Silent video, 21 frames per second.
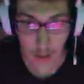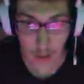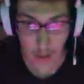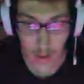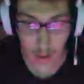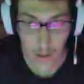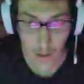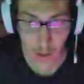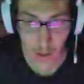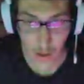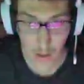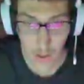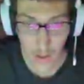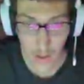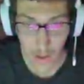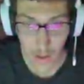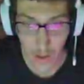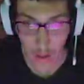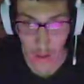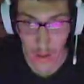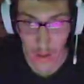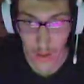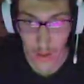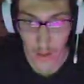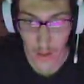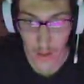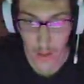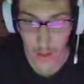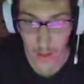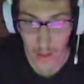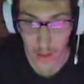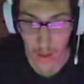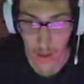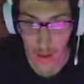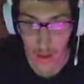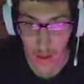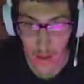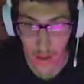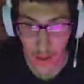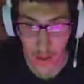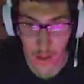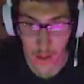
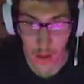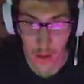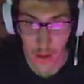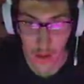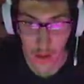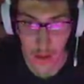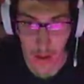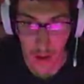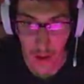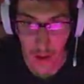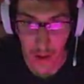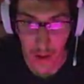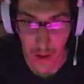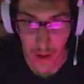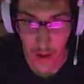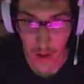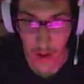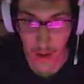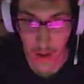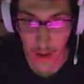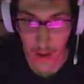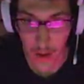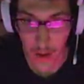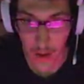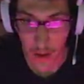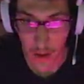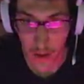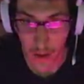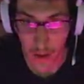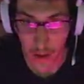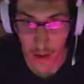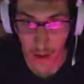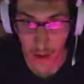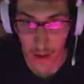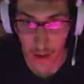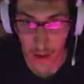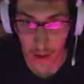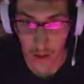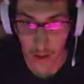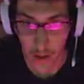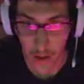[no speech]